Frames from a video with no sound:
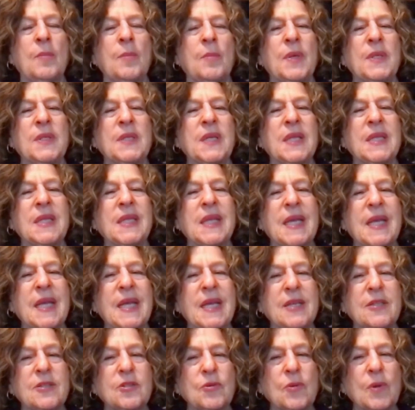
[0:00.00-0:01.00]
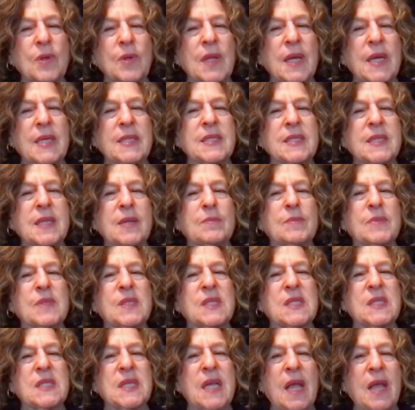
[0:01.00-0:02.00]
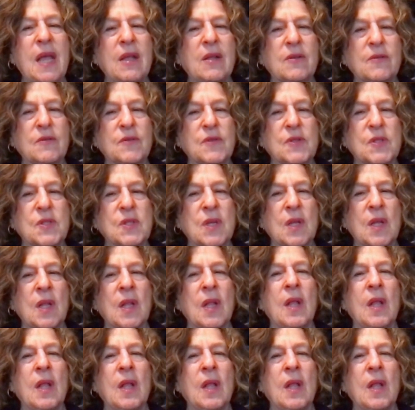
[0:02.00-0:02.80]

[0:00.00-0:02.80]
but that the Israelites themselves